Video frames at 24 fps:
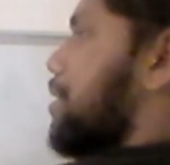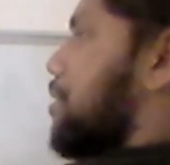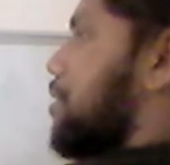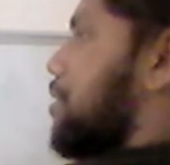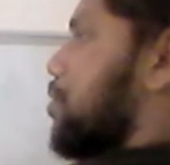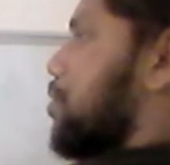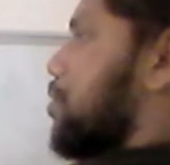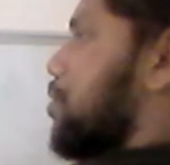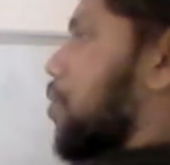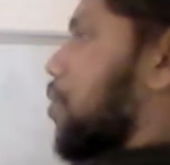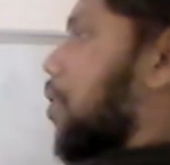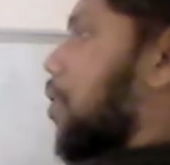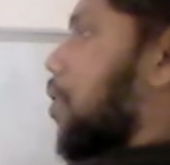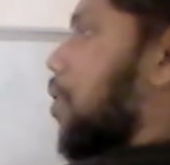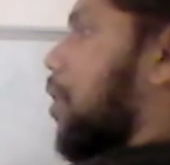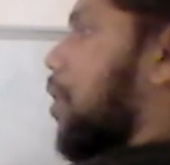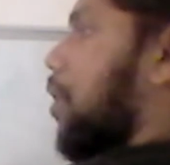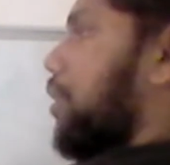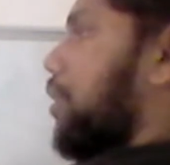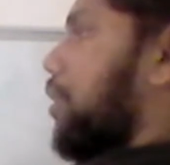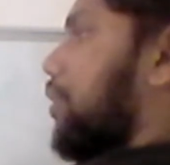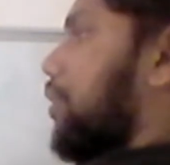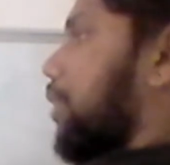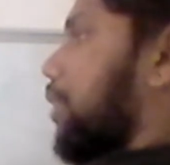a
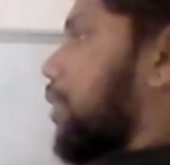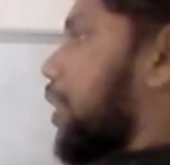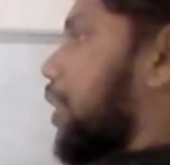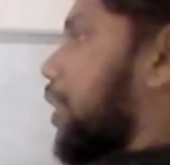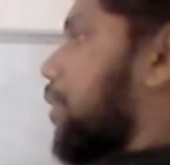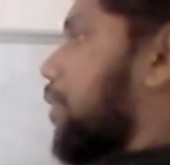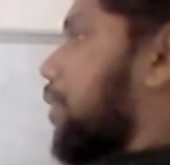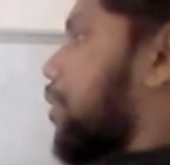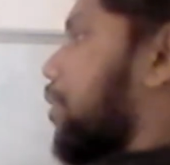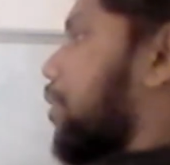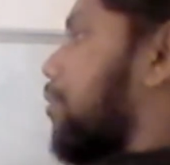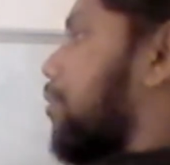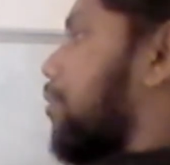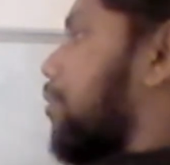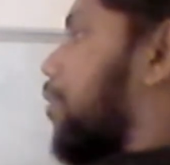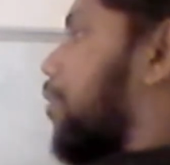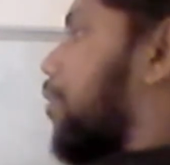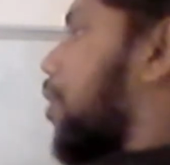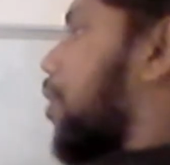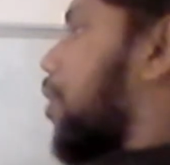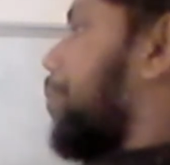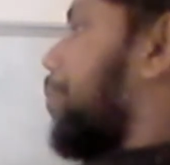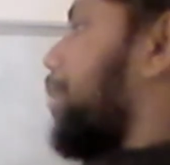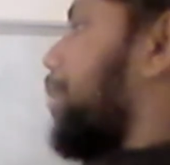salt, it will
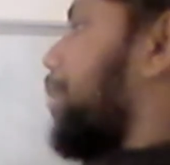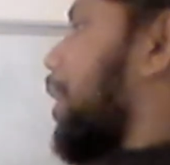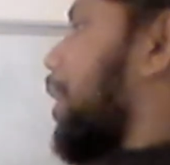form